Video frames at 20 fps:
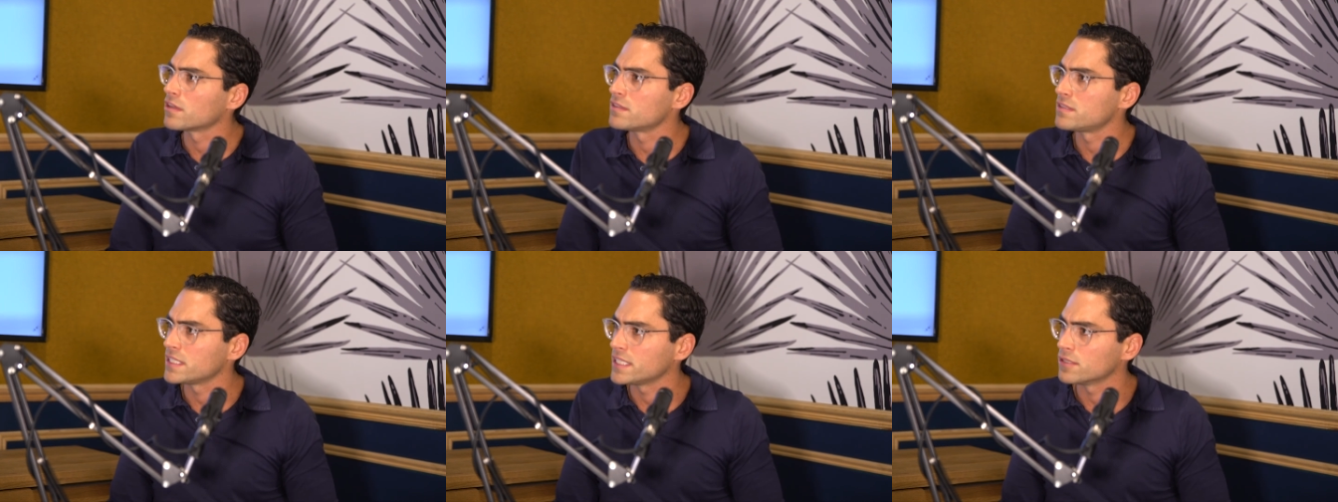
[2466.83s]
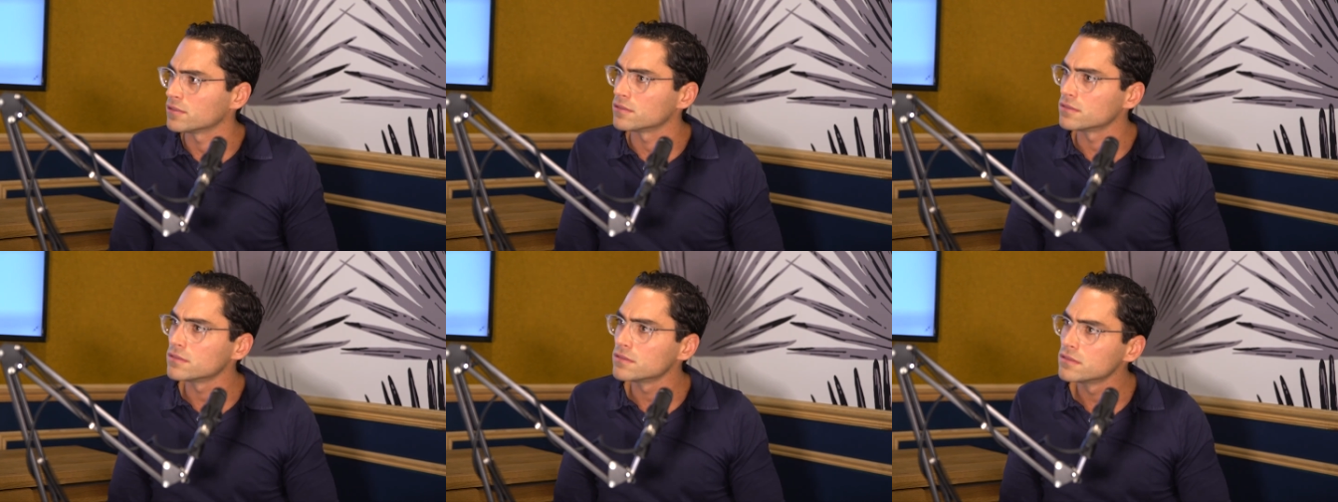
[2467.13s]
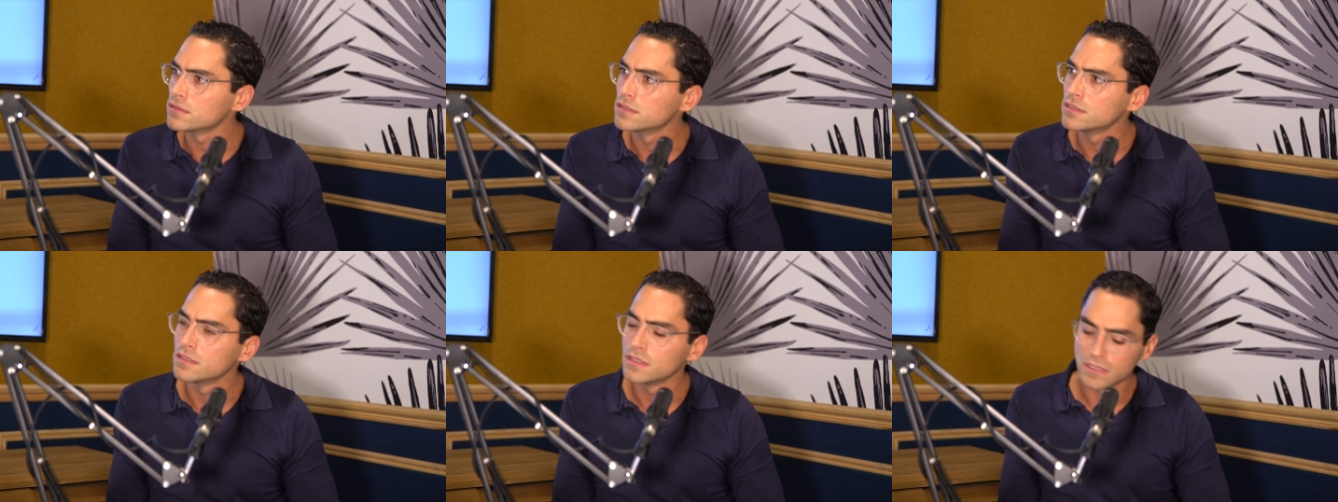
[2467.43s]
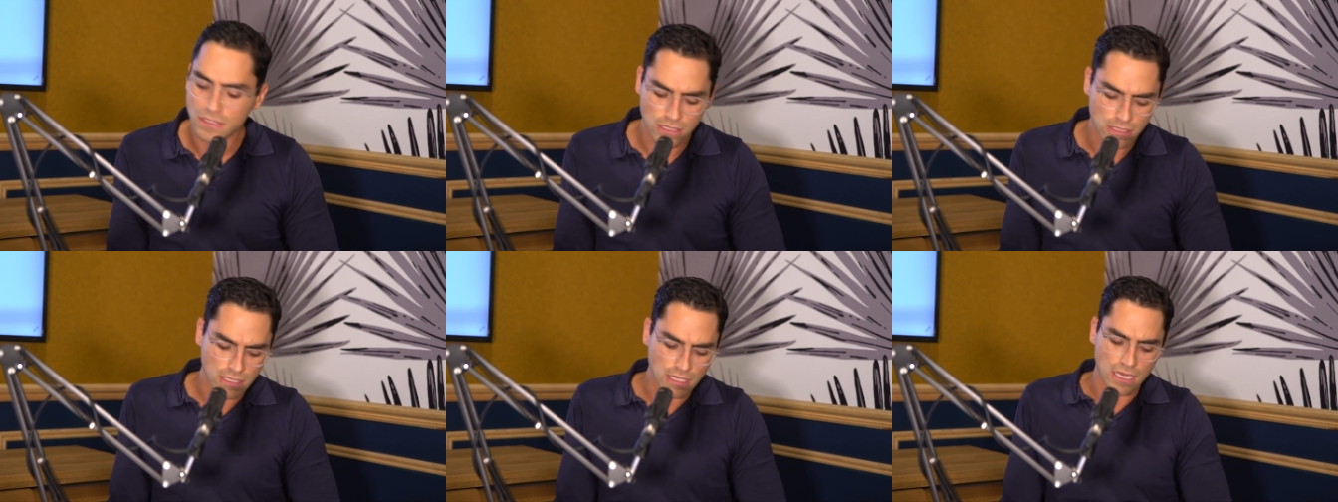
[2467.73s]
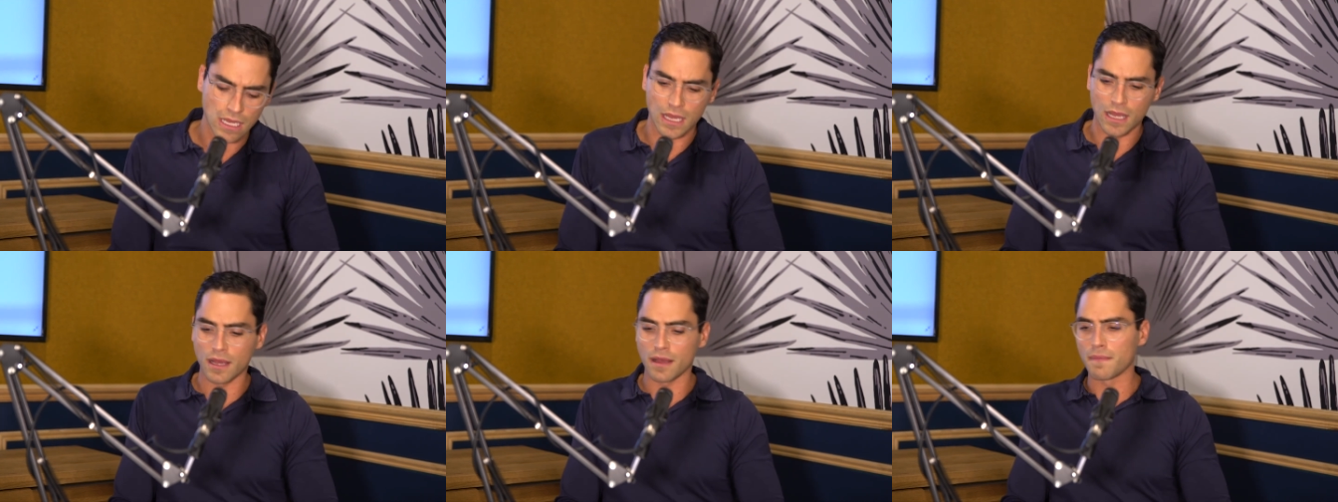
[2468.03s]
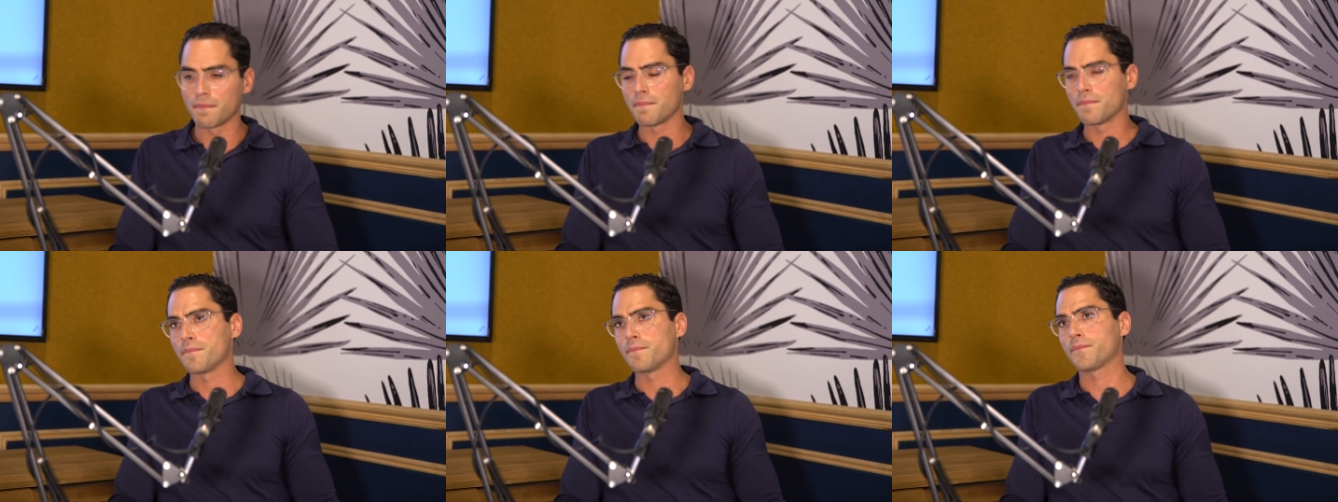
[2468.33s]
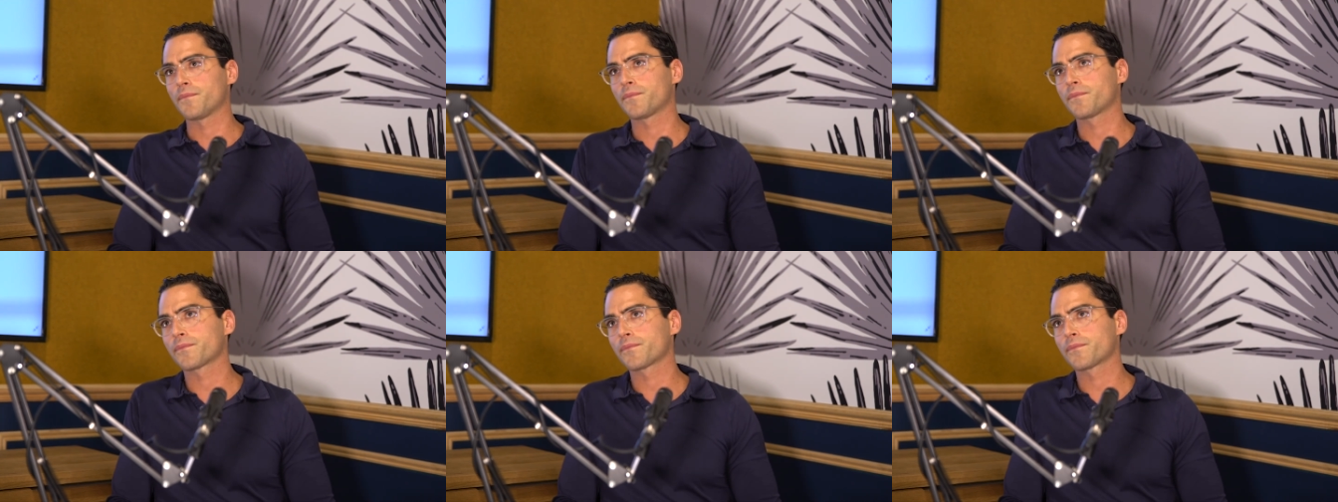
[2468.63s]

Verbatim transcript: deal, um,